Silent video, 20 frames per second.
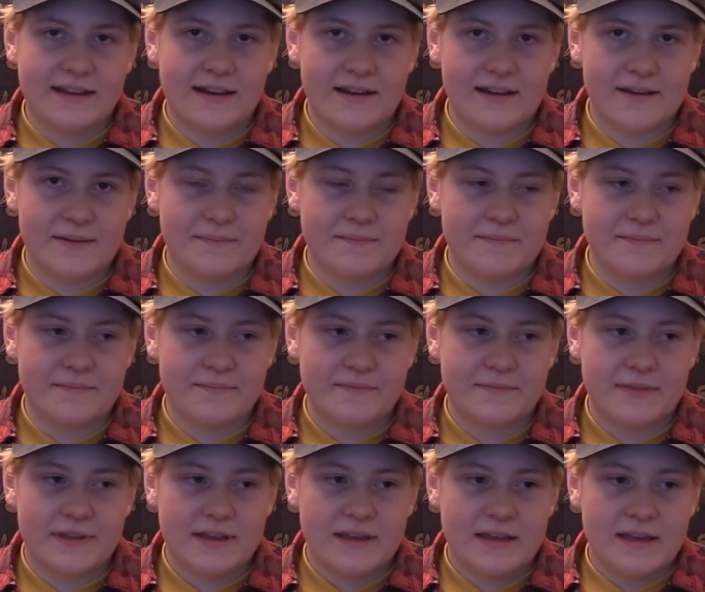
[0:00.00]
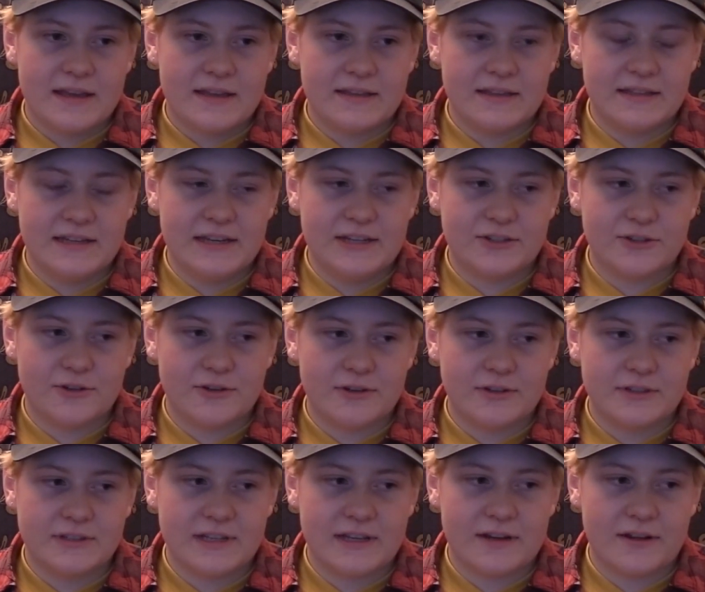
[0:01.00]
The
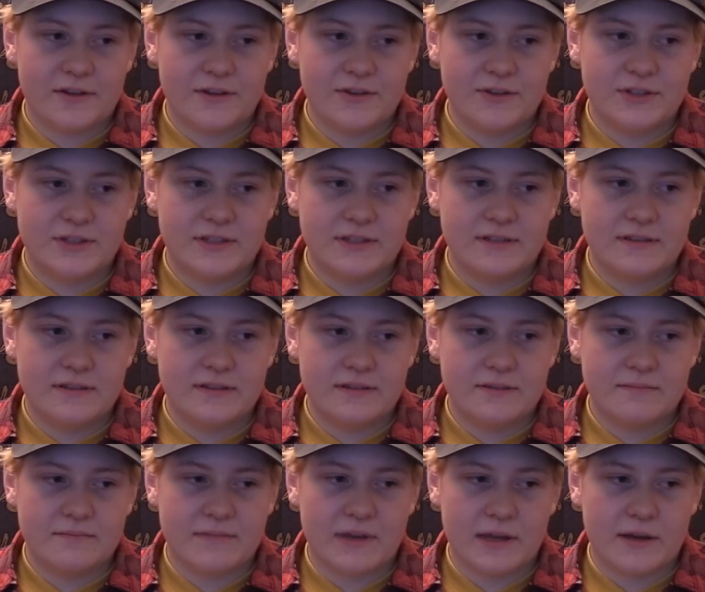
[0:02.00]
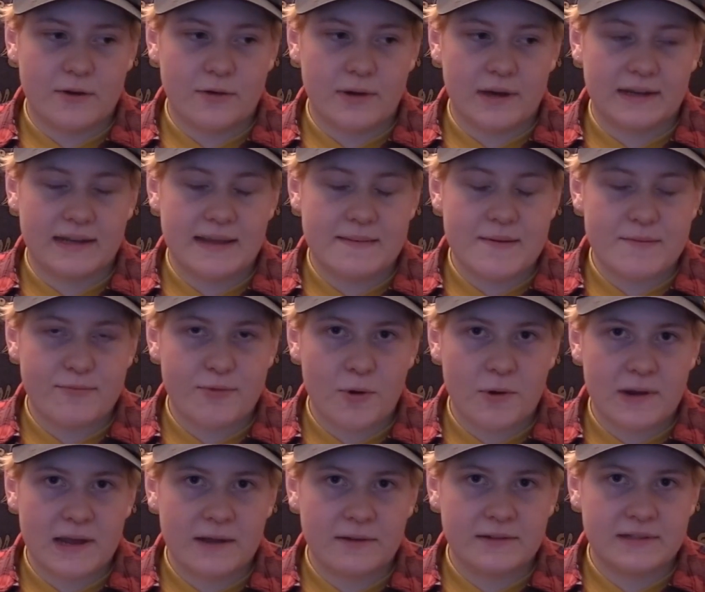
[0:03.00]
teachers had all used my correct name and
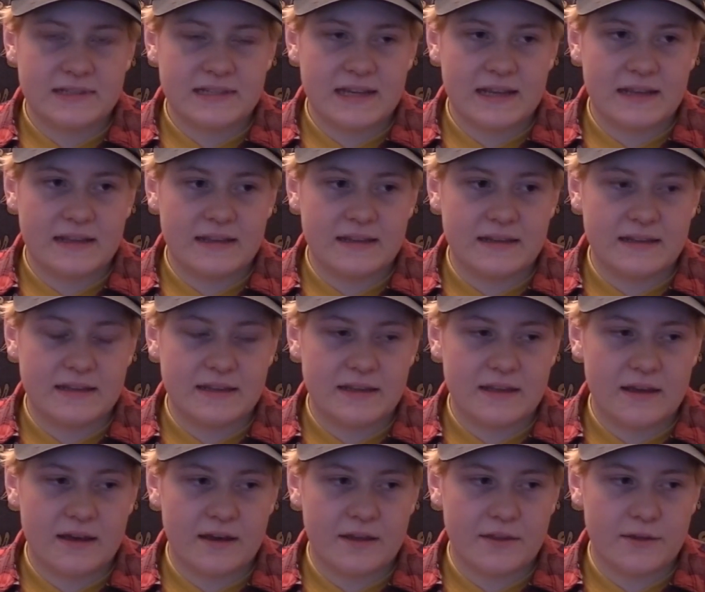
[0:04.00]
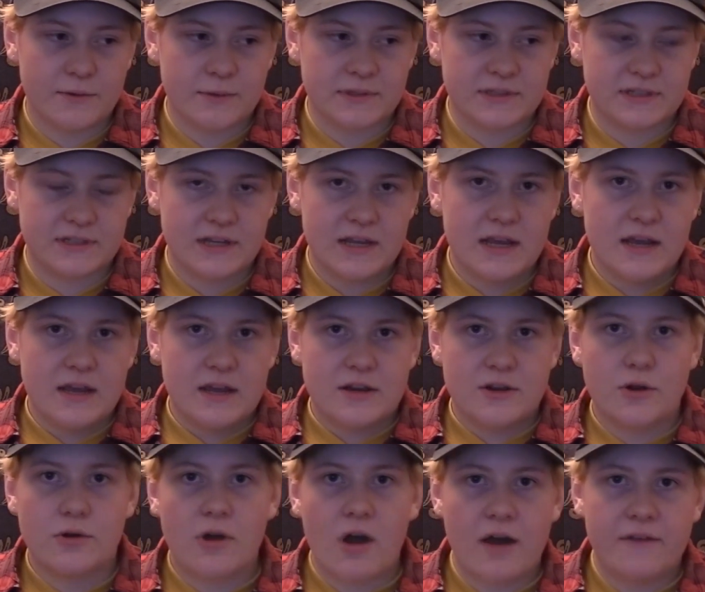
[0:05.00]
pronouns, and there was
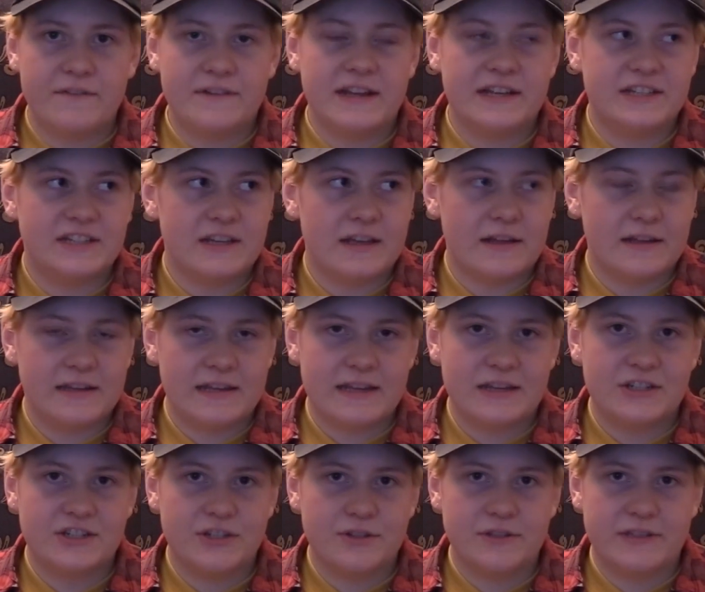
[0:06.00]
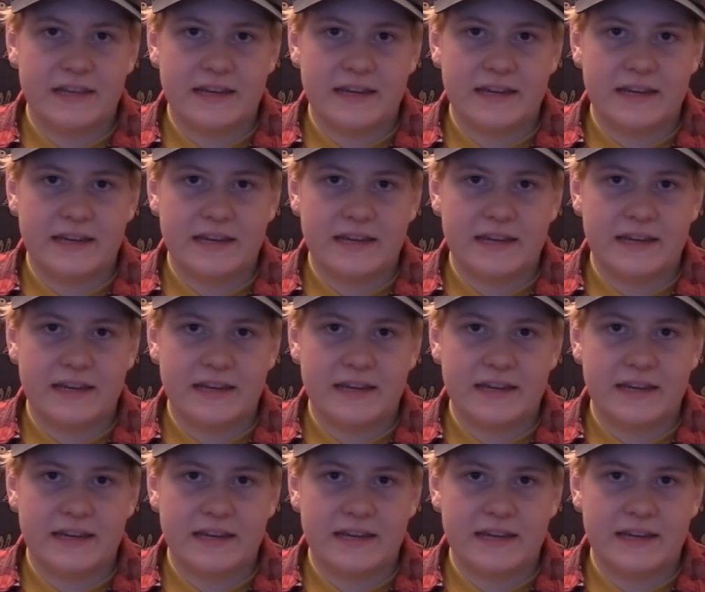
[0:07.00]
no confidentiality issues.